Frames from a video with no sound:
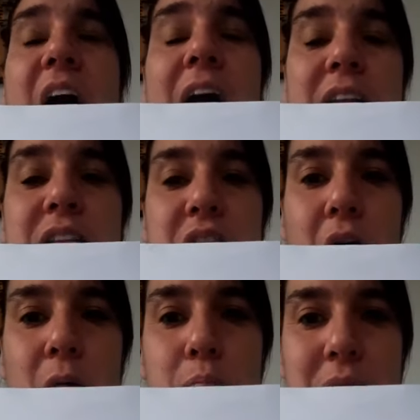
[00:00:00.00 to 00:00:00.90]
I
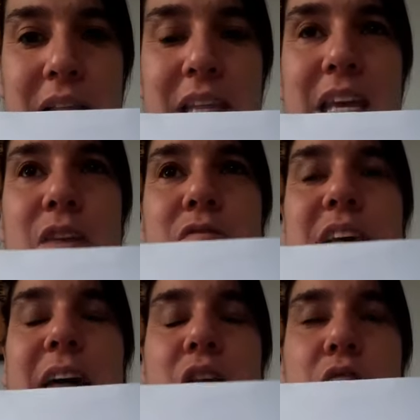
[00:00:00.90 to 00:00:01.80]
don't believe
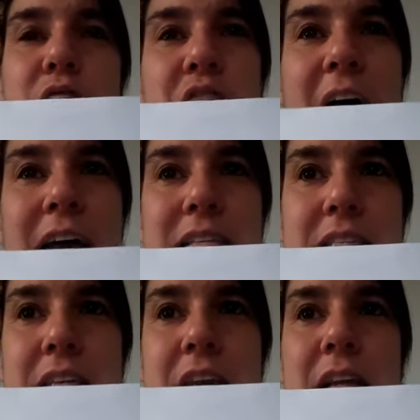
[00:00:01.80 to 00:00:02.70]
that a
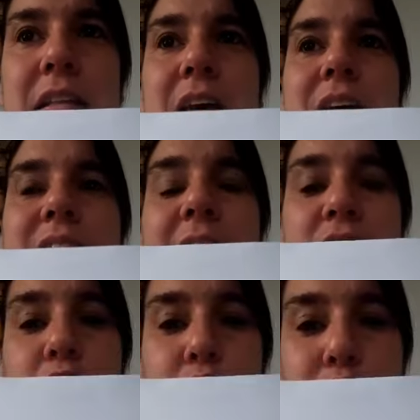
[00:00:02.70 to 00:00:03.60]
vaccine that
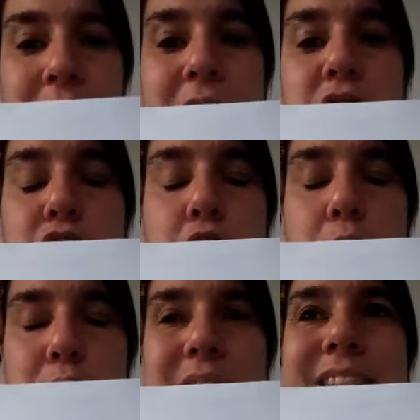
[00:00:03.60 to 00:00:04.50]
you need to
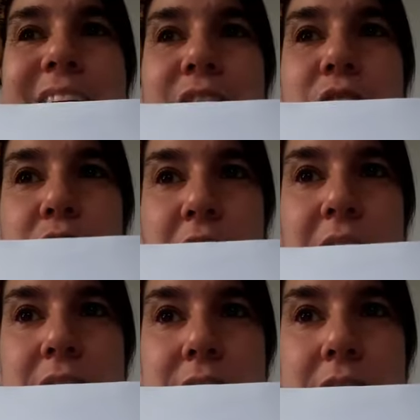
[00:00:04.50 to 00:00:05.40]
be
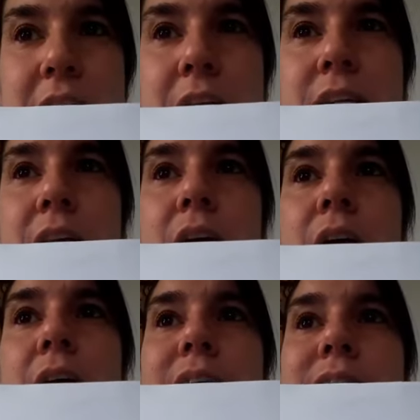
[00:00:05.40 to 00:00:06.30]
advancing
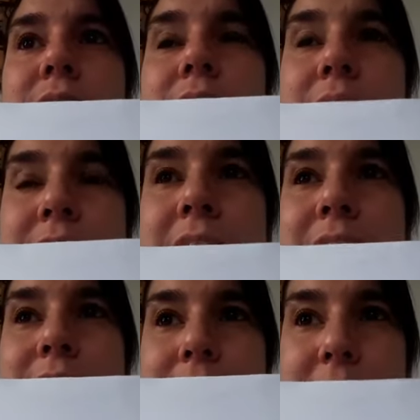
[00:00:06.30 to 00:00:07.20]

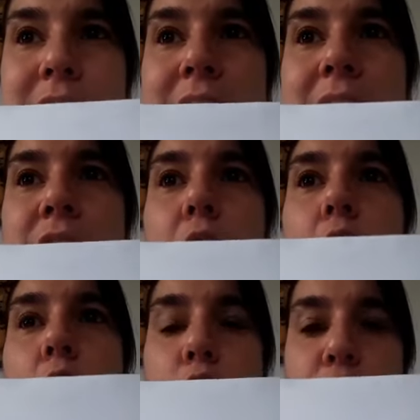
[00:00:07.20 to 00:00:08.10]
16
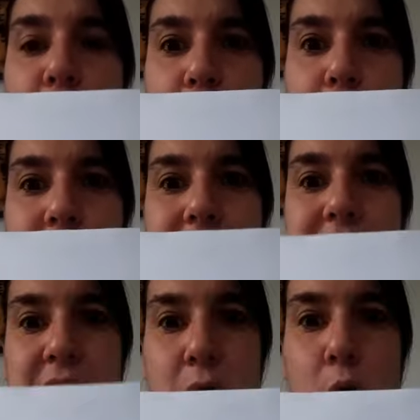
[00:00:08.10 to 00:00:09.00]
under
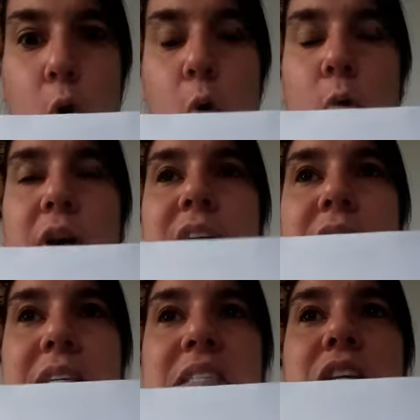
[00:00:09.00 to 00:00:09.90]
zero
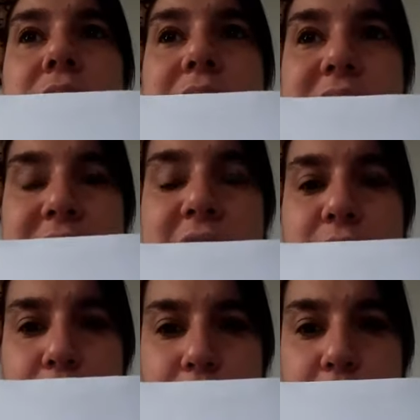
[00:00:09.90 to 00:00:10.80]
is a
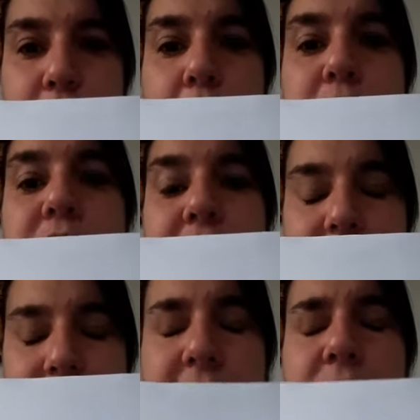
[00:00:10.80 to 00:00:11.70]
safe,
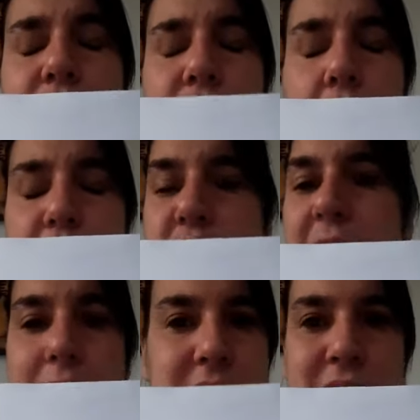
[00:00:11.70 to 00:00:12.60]
safe
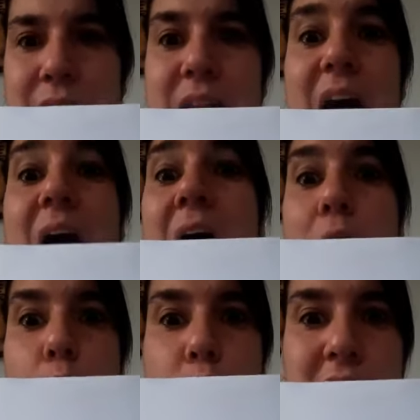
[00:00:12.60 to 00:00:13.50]
vaccine.
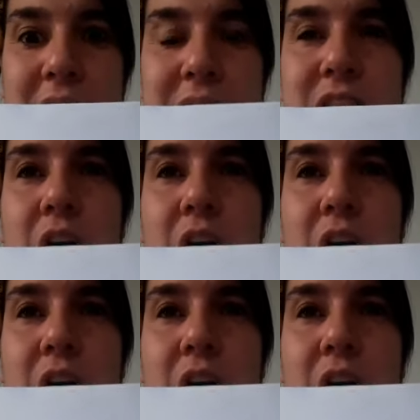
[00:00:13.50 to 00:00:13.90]
I really